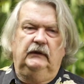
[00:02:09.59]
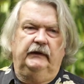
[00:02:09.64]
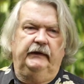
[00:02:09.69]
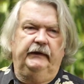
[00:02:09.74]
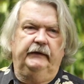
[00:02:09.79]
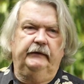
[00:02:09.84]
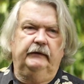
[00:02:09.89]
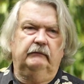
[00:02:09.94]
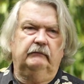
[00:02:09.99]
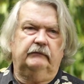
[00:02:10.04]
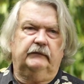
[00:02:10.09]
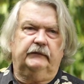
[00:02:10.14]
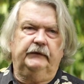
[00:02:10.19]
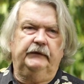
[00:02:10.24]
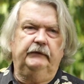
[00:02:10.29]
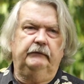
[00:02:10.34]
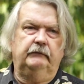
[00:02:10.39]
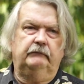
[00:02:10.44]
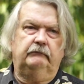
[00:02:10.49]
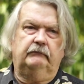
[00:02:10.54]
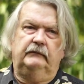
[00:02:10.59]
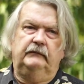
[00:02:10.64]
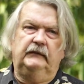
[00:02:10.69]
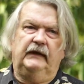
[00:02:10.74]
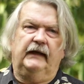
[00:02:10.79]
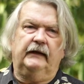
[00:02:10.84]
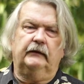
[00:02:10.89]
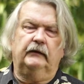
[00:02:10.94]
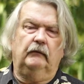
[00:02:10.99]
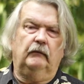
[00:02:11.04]
And you
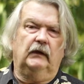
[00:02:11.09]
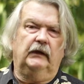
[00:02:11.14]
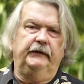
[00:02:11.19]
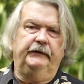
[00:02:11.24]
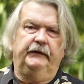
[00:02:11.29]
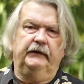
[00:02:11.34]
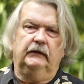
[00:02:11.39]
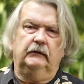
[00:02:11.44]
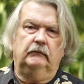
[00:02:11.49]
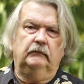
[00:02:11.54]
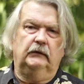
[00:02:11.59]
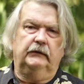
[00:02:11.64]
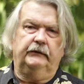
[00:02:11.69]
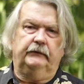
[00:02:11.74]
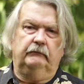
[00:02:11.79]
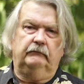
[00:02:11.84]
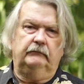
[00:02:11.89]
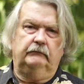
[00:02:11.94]
had no idea what